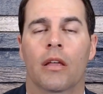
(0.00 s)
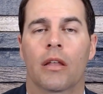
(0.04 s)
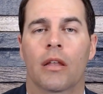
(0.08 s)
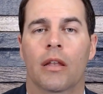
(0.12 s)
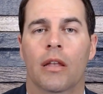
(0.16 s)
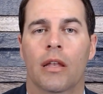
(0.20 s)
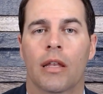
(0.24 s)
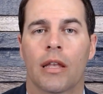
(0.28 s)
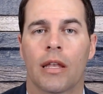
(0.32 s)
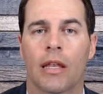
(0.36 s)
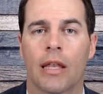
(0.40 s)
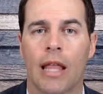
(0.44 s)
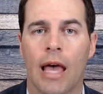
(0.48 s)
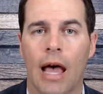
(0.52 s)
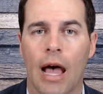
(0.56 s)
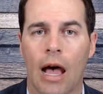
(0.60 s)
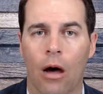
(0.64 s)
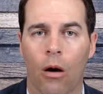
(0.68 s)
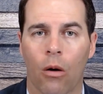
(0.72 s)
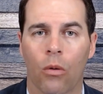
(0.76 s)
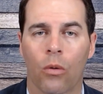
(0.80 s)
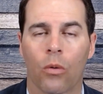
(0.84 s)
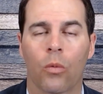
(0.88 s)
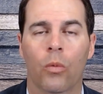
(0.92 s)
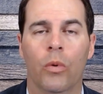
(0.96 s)
Now,
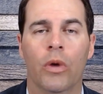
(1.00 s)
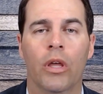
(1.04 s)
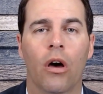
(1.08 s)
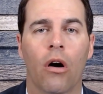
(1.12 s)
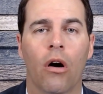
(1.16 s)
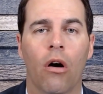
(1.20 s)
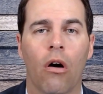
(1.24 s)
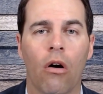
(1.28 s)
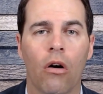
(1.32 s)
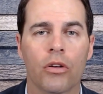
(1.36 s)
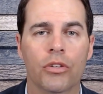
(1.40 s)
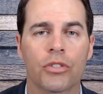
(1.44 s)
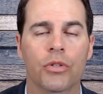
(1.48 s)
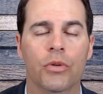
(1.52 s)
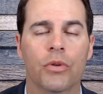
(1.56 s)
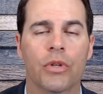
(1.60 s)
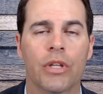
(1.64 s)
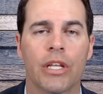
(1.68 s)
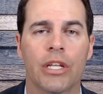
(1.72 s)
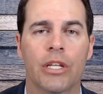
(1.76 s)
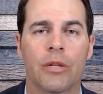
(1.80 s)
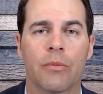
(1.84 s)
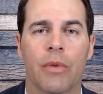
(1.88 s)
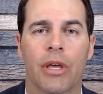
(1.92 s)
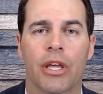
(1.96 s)
we also
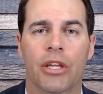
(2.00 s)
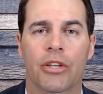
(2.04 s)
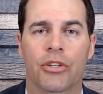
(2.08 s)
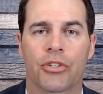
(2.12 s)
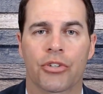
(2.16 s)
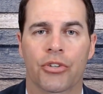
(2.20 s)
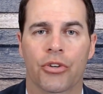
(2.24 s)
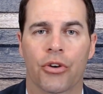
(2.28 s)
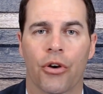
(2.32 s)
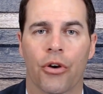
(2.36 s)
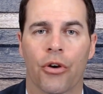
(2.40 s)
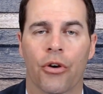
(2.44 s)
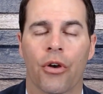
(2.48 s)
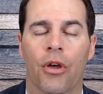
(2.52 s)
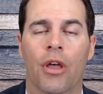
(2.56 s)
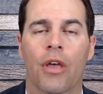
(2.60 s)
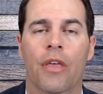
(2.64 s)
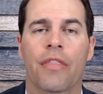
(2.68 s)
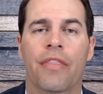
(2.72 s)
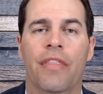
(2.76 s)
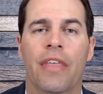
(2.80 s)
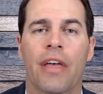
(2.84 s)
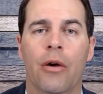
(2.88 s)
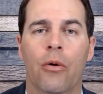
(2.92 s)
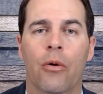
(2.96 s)
need to make sure
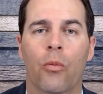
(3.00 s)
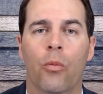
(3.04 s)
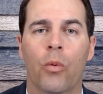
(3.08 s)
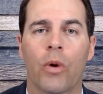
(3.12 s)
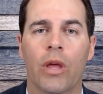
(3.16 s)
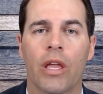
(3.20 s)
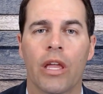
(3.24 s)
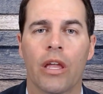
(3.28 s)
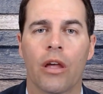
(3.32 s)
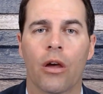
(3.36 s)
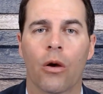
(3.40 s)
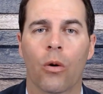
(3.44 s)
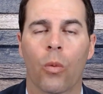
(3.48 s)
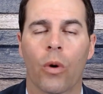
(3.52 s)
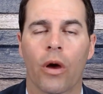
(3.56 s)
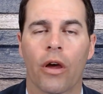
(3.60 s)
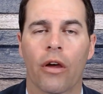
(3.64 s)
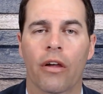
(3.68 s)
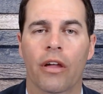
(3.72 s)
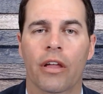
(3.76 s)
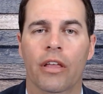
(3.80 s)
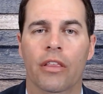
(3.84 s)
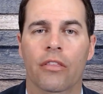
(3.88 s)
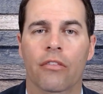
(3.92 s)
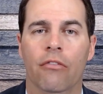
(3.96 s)
that we are
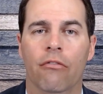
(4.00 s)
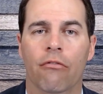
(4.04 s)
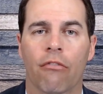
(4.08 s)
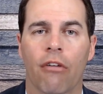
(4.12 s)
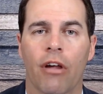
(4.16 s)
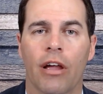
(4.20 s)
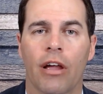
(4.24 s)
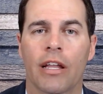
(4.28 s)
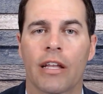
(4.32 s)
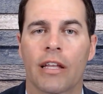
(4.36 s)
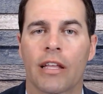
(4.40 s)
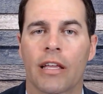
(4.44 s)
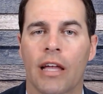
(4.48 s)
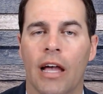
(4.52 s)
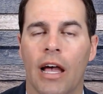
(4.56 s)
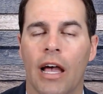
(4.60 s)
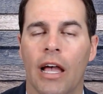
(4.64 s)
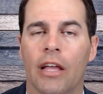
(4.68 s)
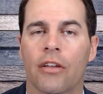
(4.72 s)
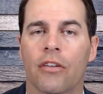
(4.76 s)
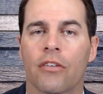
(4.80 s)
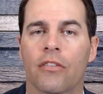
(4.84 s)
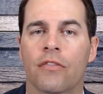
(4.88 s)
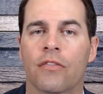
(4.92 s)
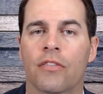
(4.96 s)
wearing the right
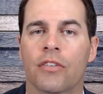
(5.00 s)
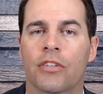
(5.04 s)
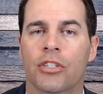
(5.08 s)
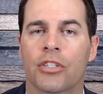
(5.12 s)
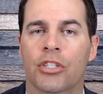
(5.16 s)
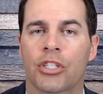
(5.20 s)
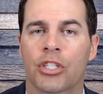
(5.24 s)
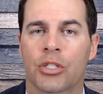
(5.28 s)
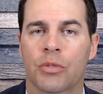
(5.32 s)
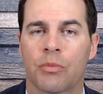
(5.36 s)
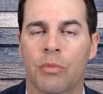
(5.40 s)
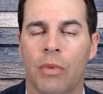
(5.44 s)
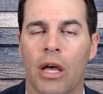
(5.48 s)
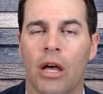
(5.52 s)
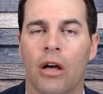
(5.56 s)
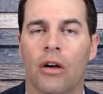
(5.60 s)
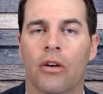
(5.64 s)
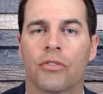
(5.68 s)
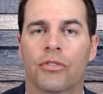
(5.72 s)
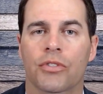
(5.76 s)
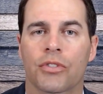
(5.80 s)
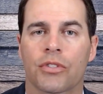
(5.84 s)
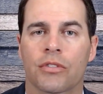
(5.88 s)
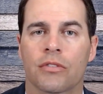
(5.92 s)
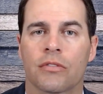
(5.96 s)
kind of
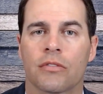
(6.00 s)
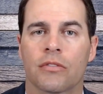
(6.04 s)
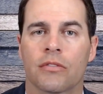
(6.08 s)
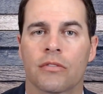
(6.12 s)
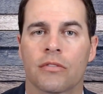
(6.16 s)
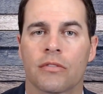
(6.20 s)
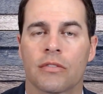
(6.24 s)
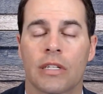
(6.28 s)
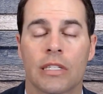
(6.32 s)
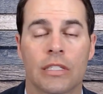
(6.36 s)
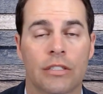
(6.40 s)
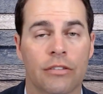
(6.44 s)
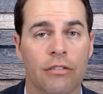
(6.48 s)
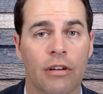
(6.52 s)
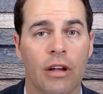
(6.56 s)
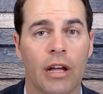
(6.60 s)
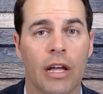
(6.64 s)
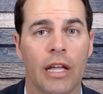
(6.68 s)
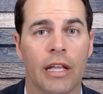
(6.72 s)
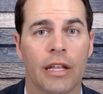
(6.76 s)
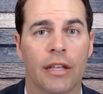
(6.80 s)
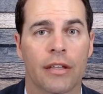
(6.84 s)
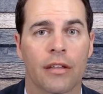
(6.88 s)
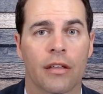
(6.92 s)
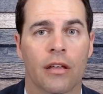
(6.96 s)
smells. That's
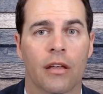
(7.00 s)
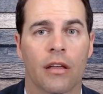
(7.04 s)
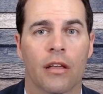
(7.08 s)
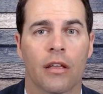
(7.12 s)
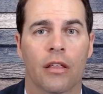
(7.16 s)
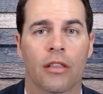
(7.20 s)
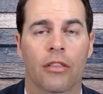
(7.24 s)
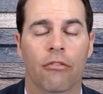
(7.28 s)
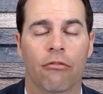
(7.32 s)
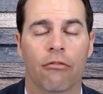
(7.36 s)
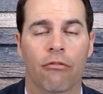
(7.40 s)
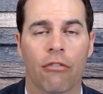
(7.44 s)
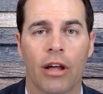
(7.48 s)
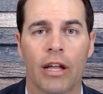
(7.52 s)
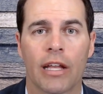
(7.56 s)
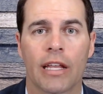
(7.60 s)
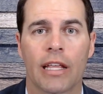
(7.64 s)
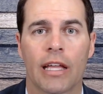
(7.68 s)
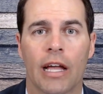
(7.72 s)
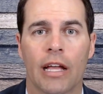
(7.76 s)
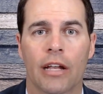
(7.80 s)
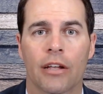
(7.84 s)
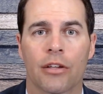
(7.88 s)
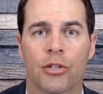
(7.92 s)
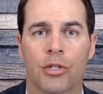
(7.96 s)
right, the right
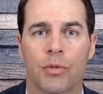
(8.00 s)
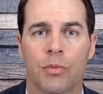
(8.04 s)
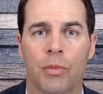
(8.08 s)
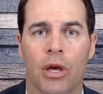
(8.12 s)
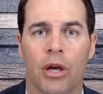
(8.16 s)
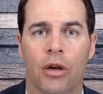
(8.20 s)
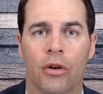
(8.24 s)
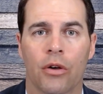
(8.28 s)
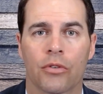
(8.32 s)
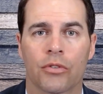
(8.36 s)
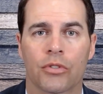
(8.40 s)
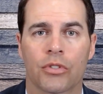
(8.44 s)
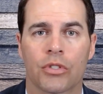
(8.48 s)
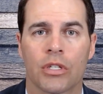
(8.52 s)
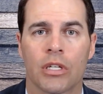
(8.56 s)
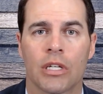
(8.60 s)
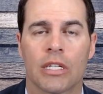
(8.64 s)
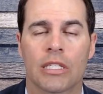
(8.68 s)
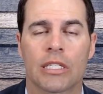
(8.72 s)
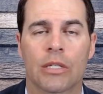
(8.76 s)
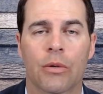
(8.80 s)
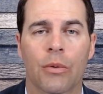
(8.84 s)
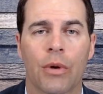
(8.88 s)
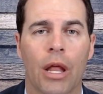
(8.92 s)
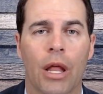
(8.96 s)
kind of smells. See, when I